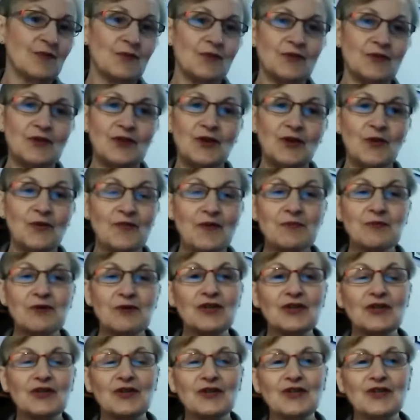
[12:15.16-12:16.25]
you know, if I'm
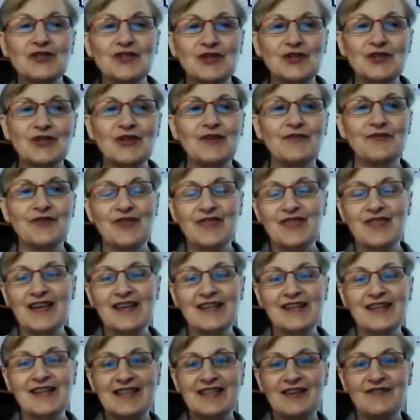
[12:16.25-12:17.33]
going to cook a turkey for
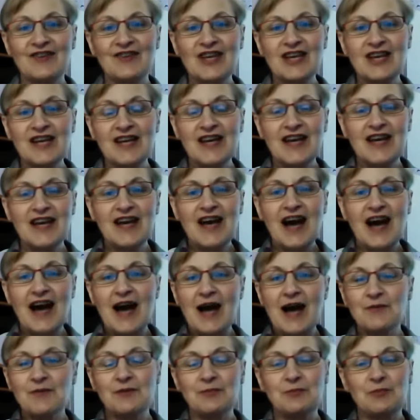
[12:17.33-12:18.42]
Thanksgiving,
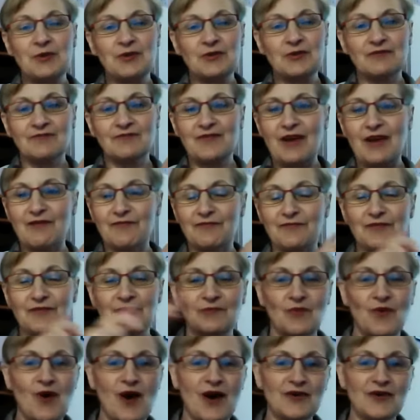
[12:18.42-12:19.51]
I will put that
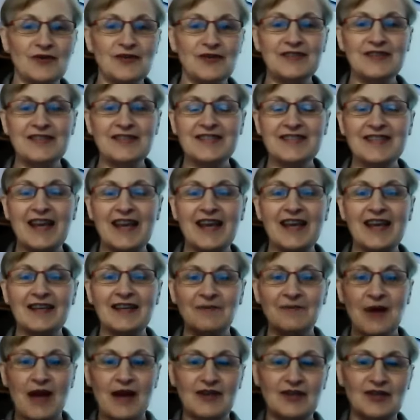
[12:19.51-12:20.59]
water in the sink,
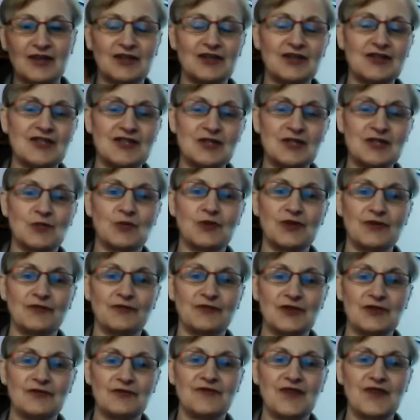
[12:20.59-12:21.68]
a good squirt of
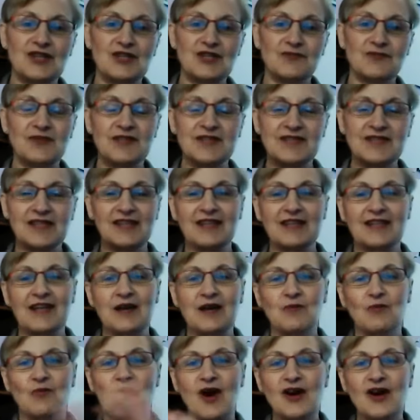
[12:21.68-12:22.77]
fruit and vegetables in, and
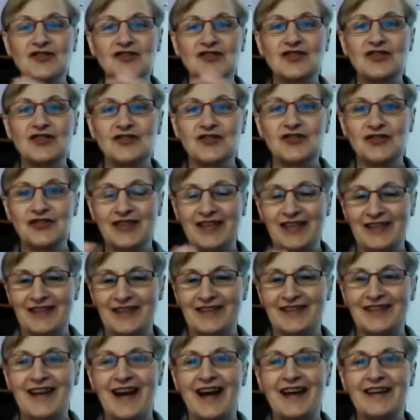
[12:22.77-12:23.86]
I wash the turkey
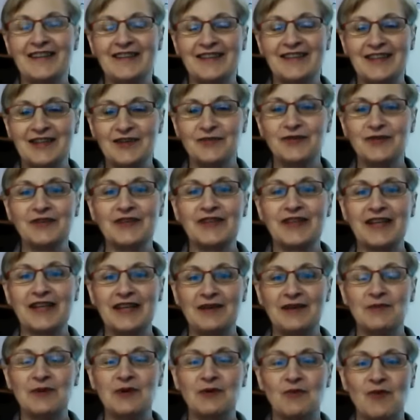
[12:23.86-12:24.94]
in it. I
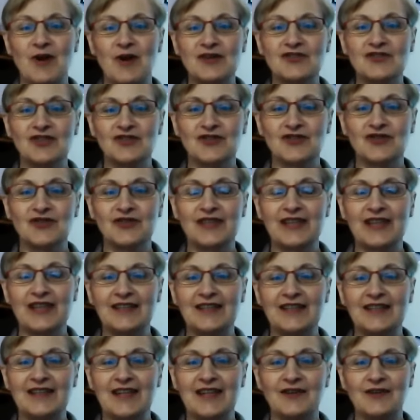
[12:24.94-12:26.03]
literally will wash the turkey
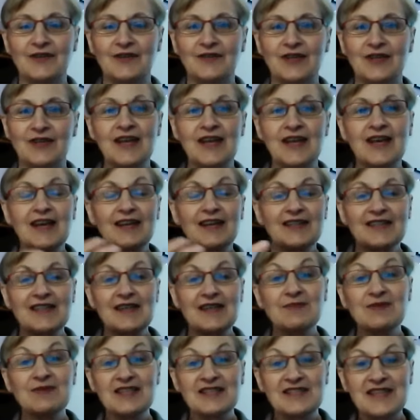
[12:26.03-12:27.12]
in and out of it.
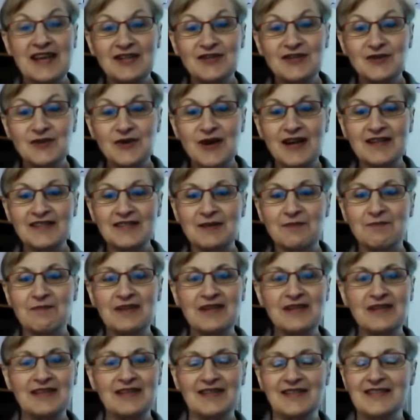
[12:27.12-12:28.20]
Seems to tenderize the
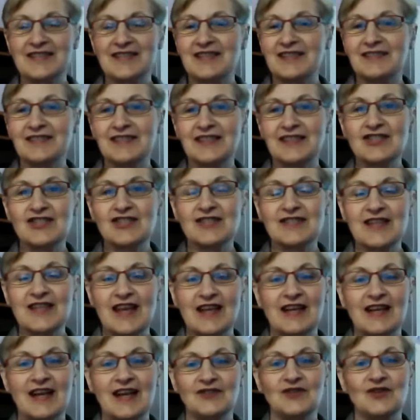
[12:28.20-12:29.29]
meat. It's delicious,
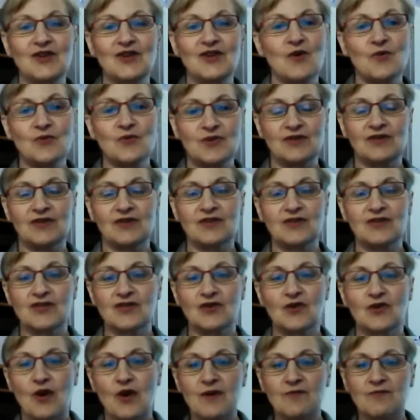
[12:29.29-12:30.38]
and I know that there's
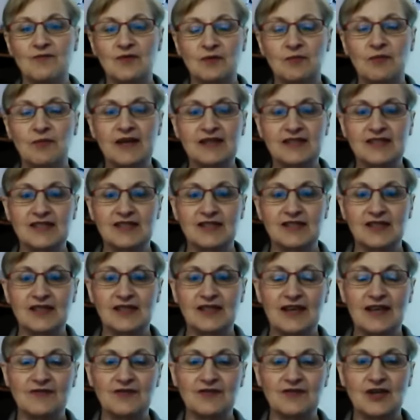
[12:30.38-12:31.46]
no harmful bacteria
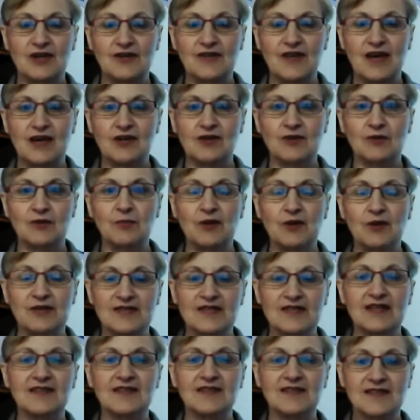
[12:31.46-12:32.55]
left on that or that
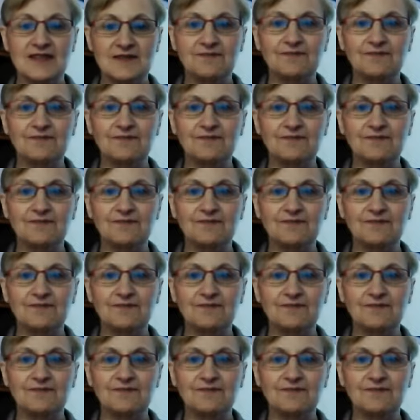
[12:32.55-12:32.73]
parasites.